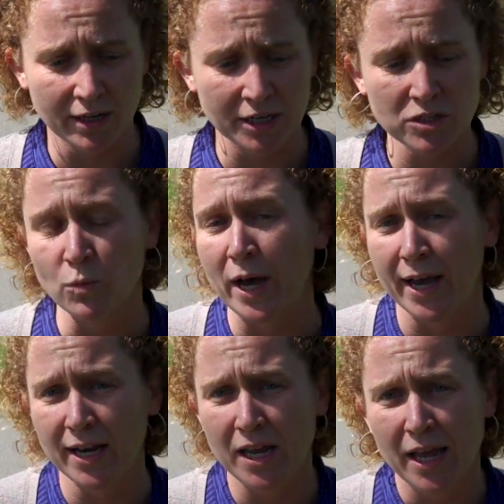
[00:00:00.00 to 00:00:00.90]

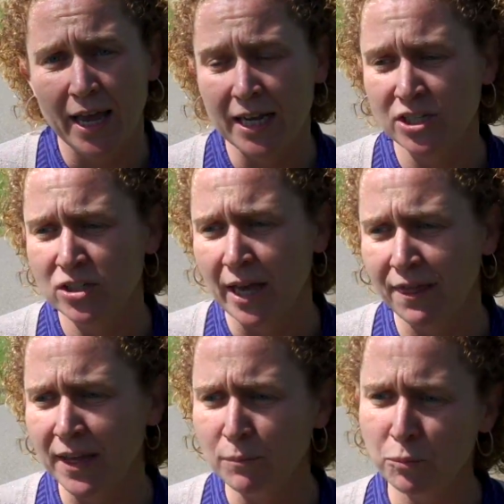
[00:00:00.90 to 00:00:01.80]
nationwide, and I
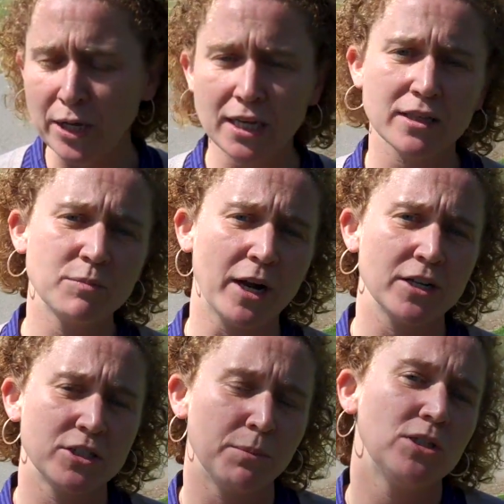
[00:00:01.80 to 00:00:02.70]
think bringing this
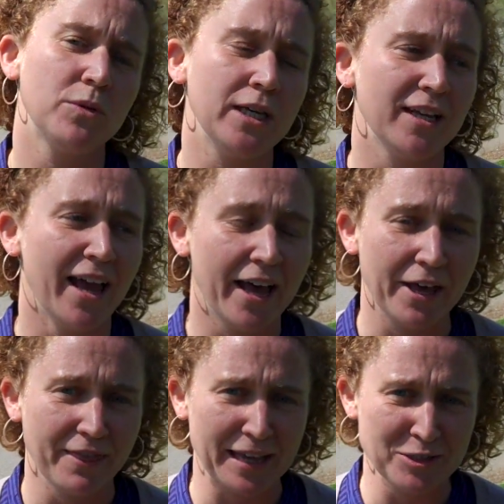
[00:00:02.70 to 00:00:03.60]
partnership between
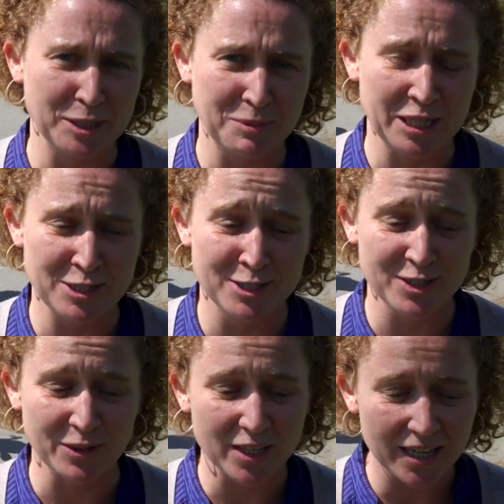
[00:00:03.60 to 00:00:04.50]
health and transportation is
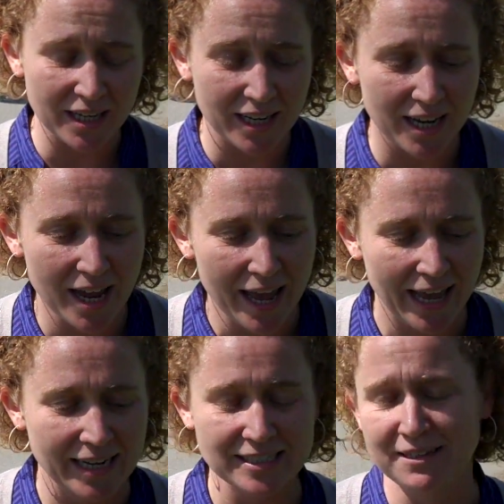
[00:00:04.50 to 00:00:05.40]
so key,
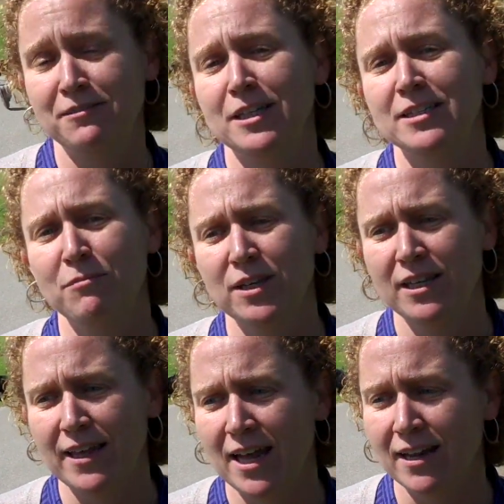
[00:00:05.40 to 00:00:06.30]
and it's definitely something
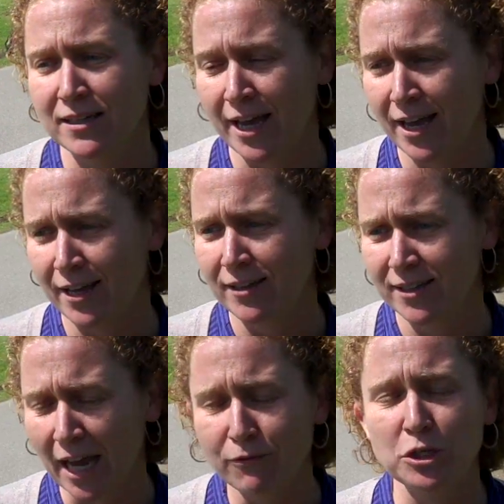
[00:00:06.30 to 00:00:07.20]
that
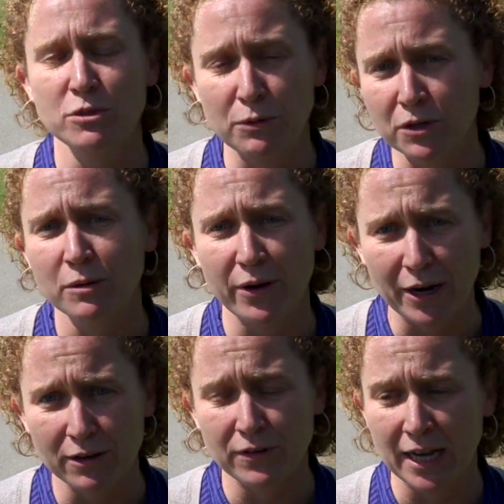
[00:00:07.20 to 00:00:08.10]
California should be really
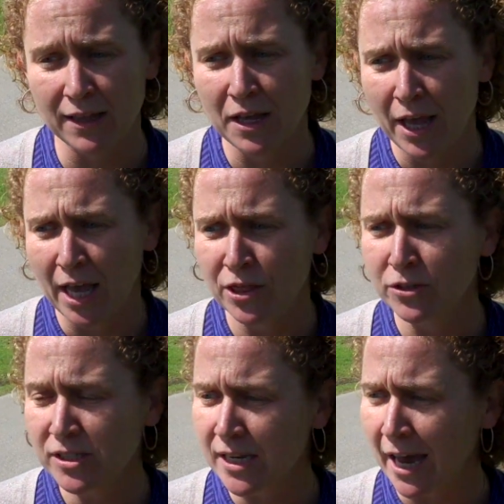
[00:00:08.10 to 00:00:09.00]
proud of. And
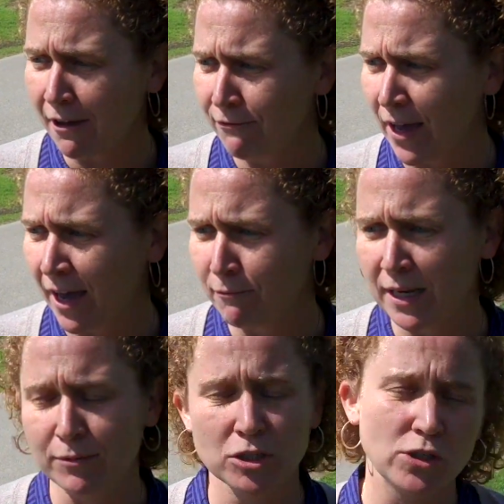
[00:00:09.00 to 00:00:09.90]
those staff have been
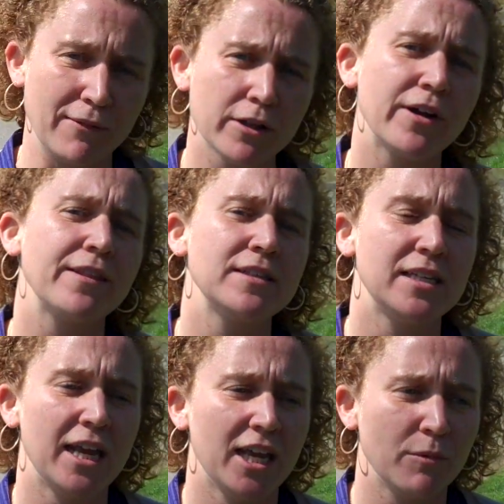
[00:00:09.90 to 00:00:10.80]
able to travel around the
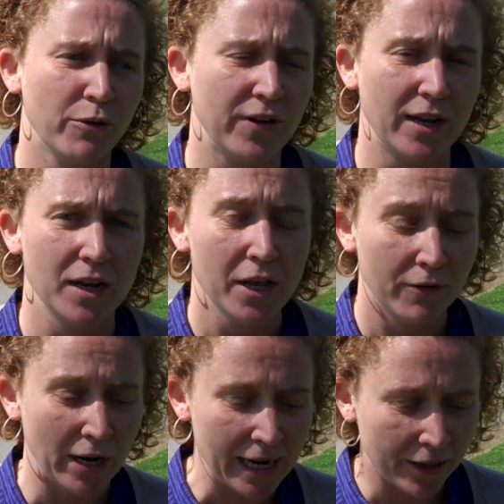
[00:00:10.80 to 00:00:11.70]
state and provide,
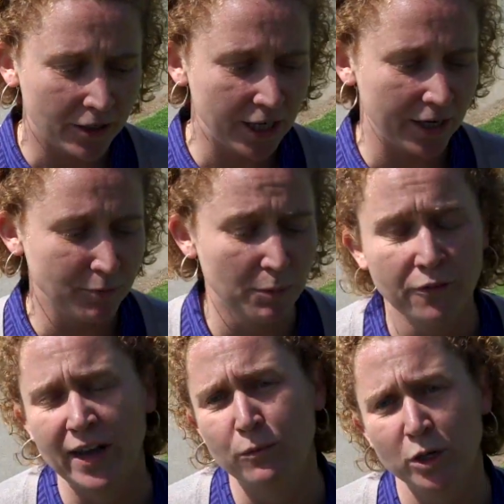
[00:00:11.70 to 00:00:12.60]
right now they're gearing up to
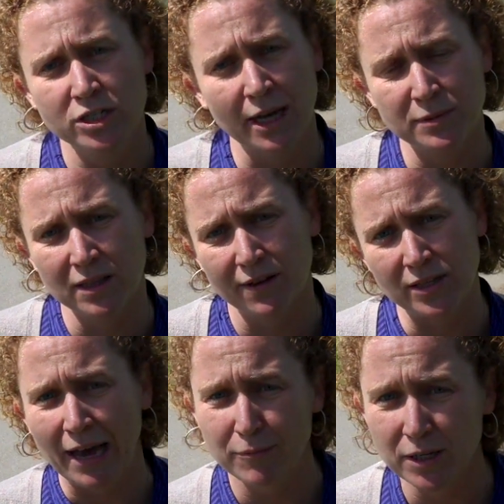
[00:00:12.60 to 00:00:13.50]
provide workshops. I'd love to
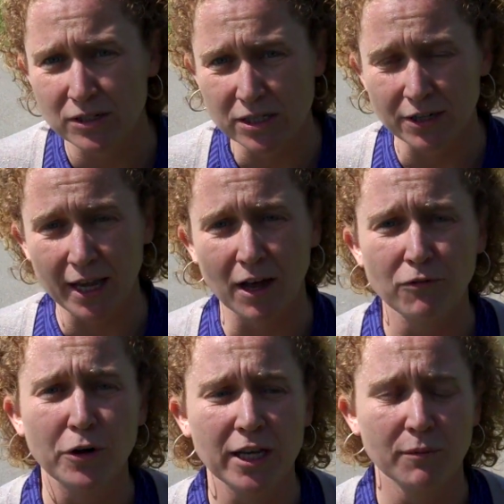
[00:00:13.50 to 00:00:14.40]
have them here in Southern
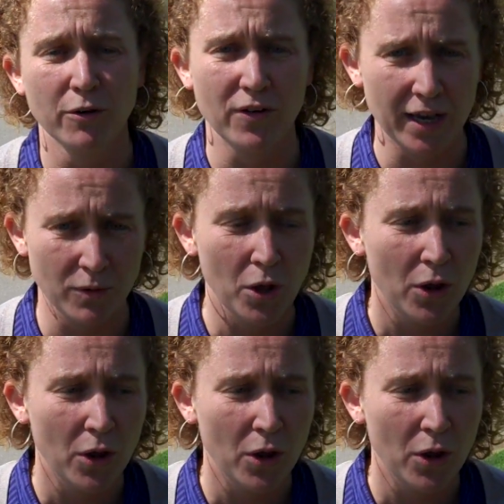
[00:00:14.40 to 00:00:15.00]
California and provide